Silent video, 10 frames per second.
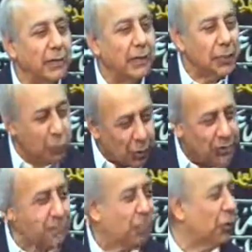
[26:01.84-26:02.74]
it
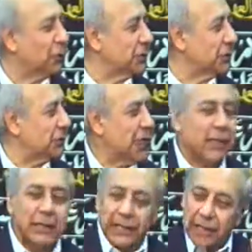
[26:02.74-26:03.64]
was important
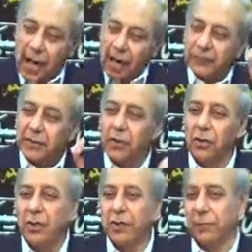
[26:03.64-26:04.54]
that after the
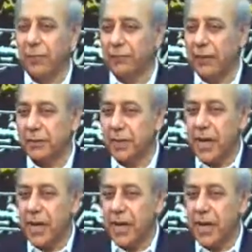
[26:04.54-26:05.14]
Holy Prophet,